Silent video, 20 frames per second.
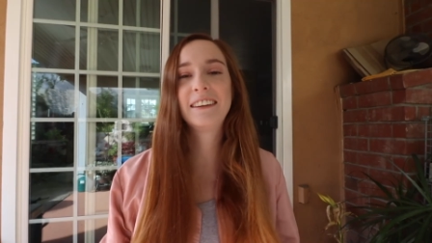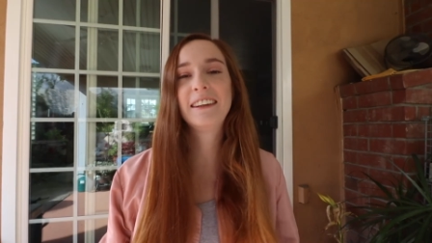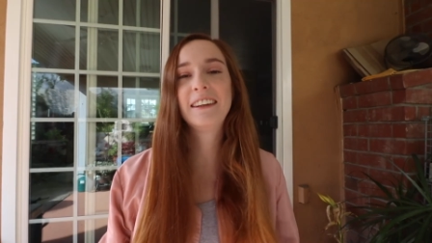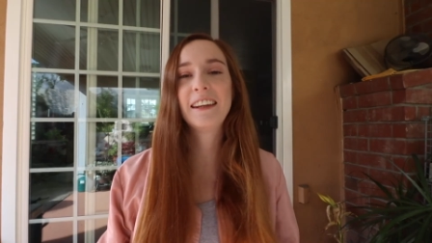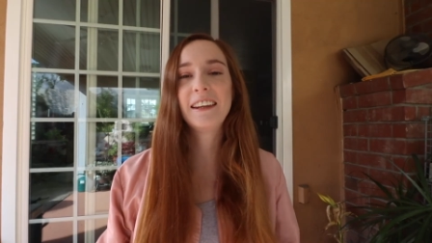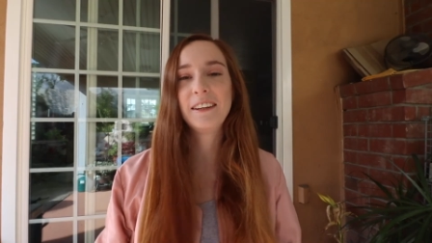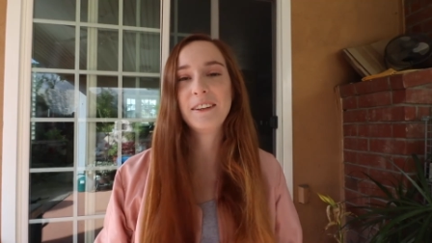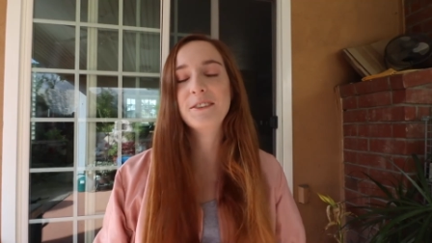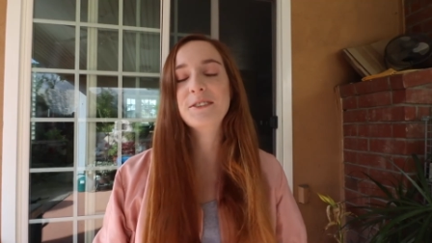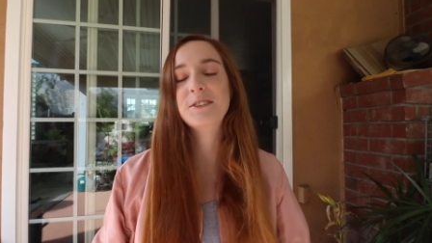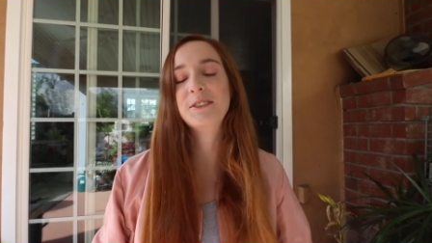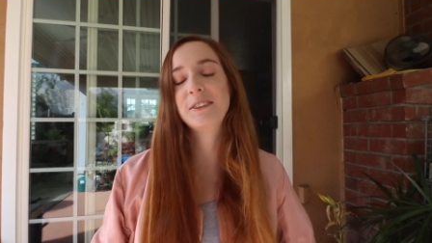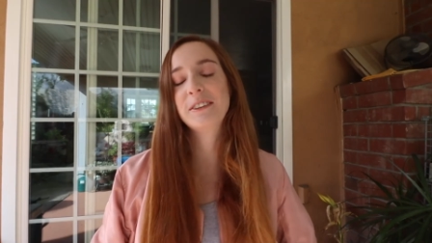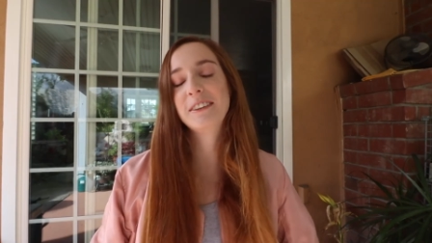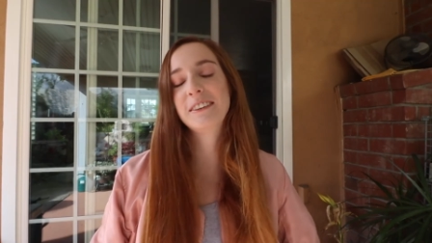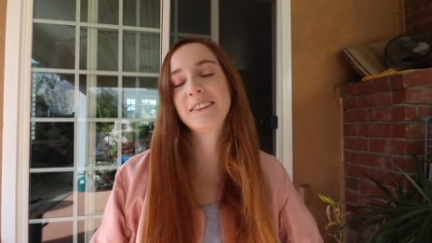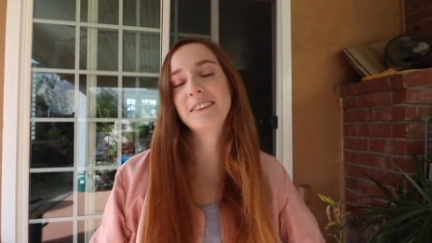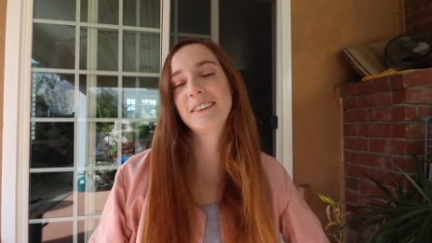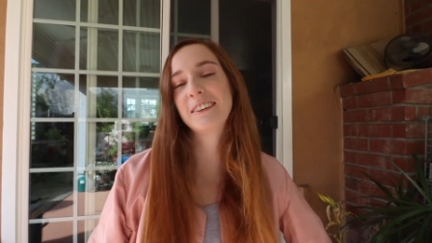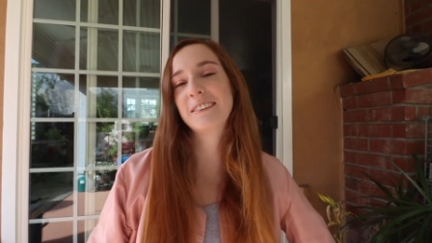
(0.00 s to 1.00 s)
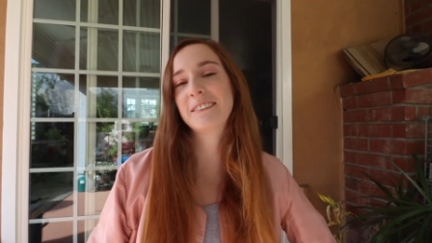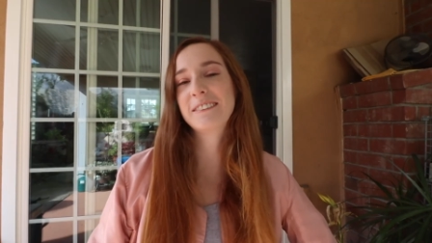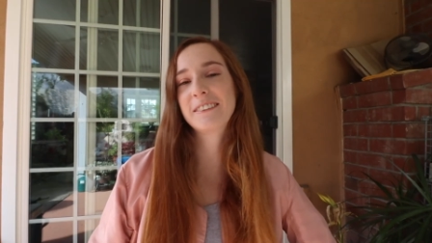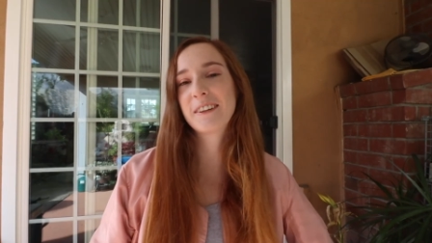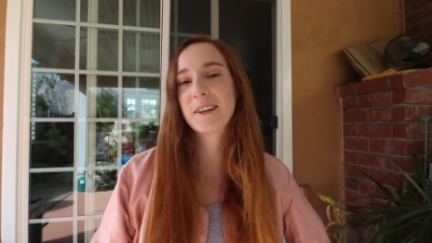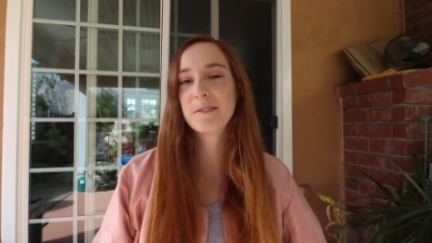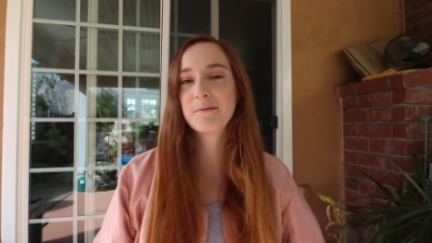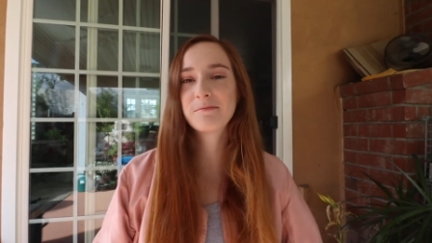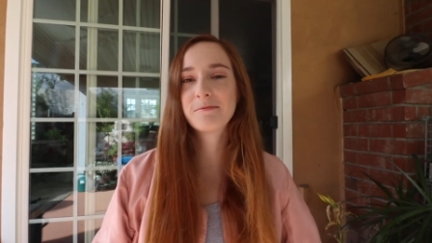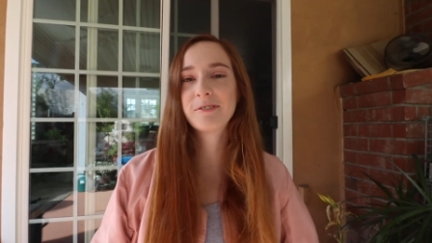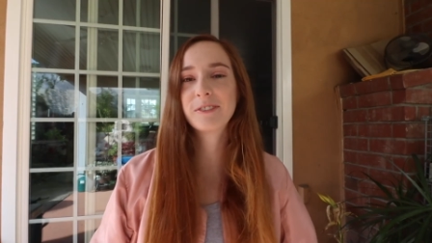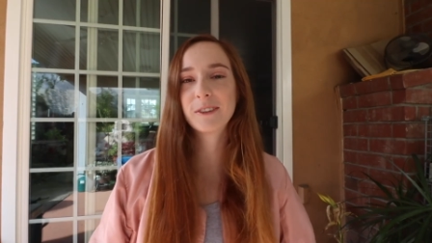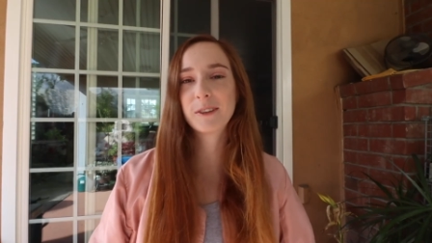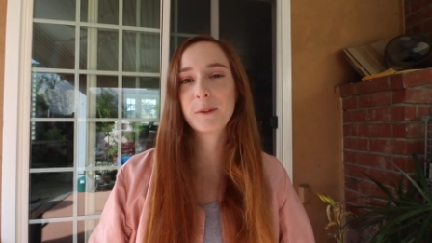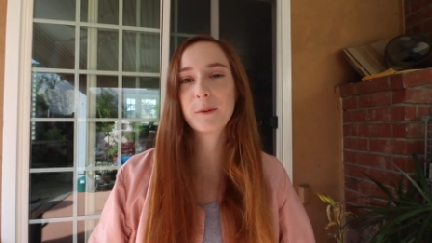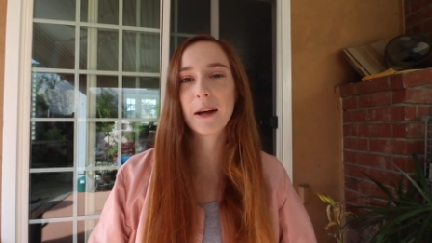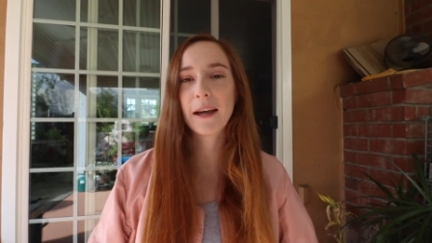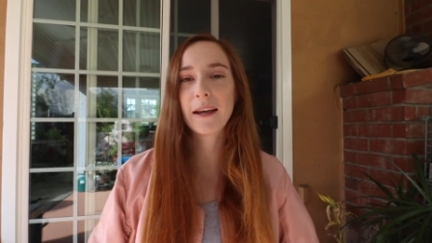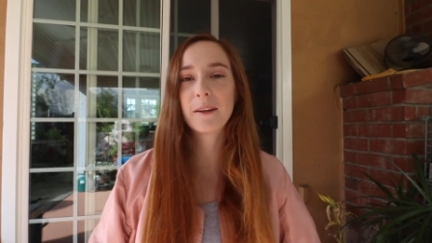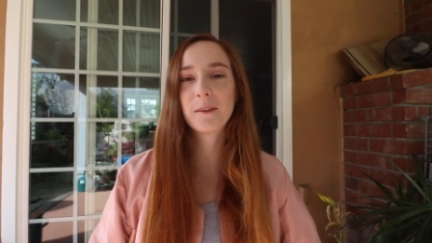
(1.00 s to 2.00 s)
they usually don't come for a
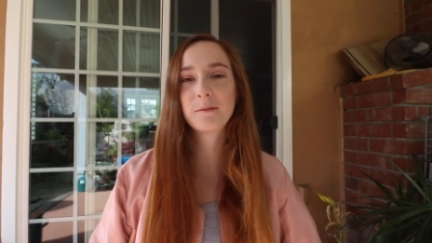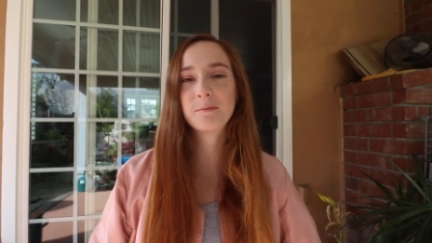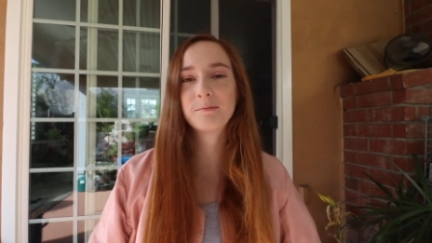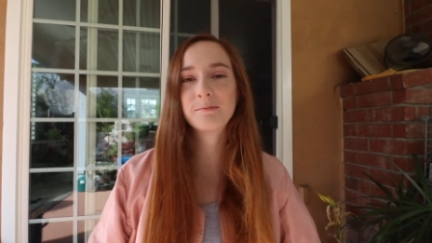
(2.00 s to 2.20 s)
while.